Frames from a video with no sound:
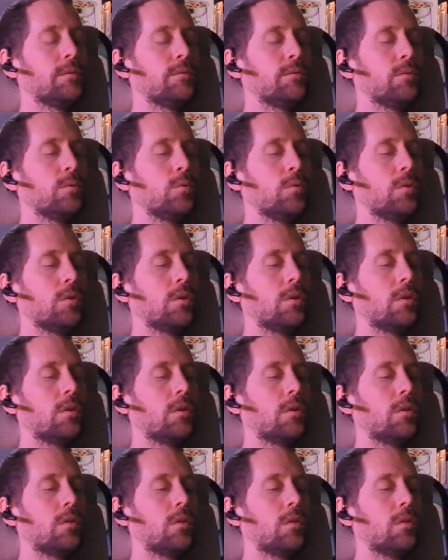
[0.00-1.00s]

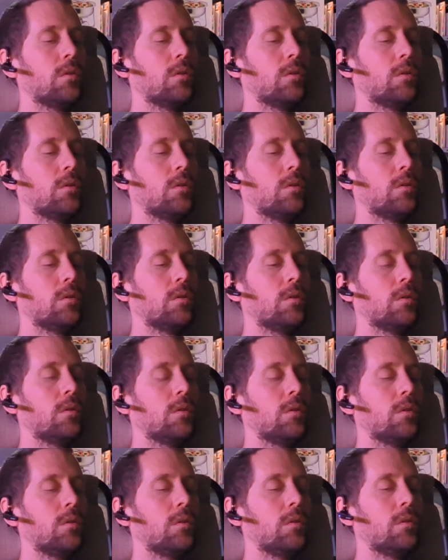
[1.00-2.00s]
For
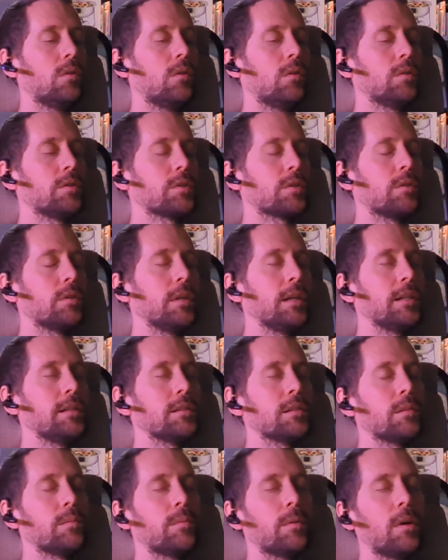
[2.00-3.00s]
screens,
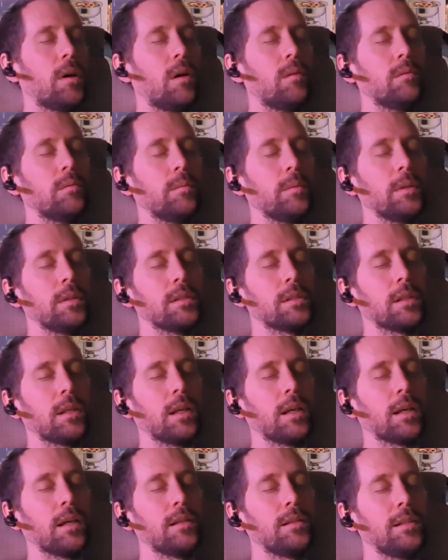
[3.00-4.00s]
the problem is
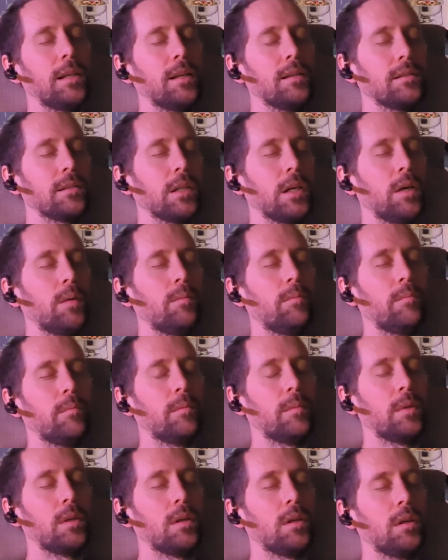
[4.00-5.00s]
like I tense up
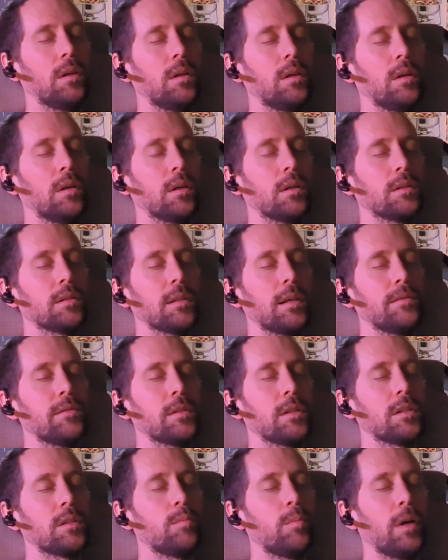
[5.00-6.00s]
because I have
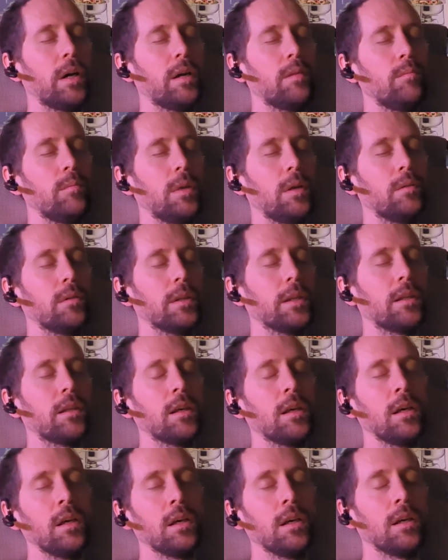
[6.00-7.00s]
such bad like
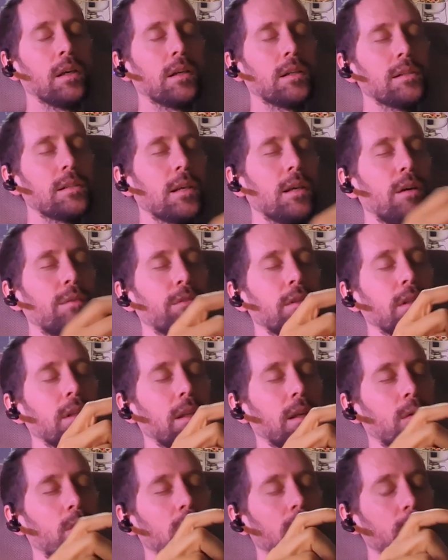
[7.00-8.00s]
because I often
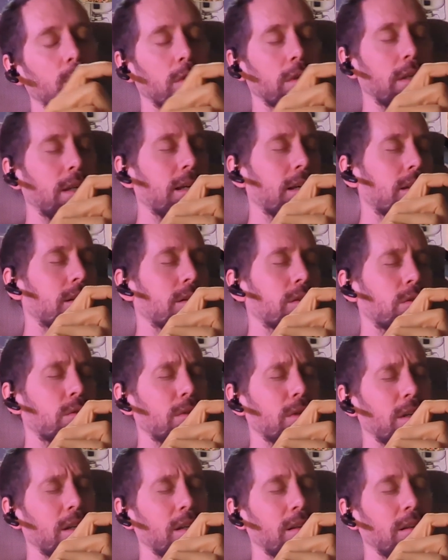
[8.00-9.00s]
like when I'm looking at a
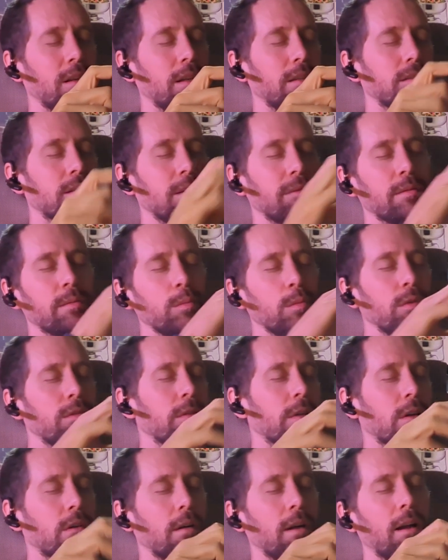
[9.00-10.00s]
screen and stuff's
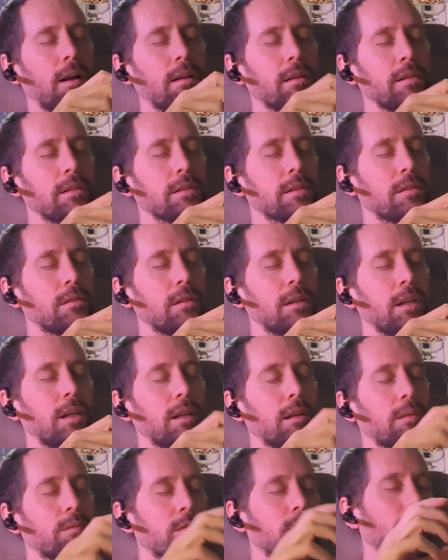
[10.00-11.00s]
moving around on the
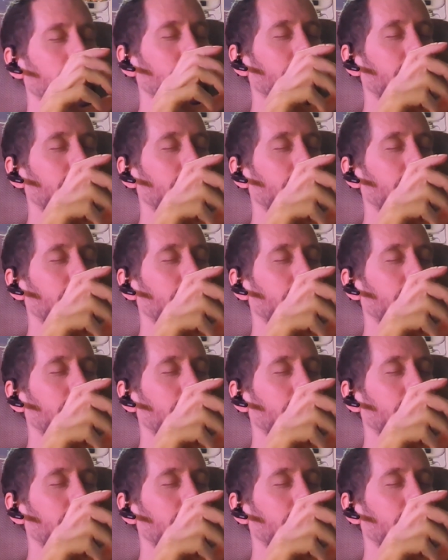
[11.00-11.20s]
screen, I'm trying to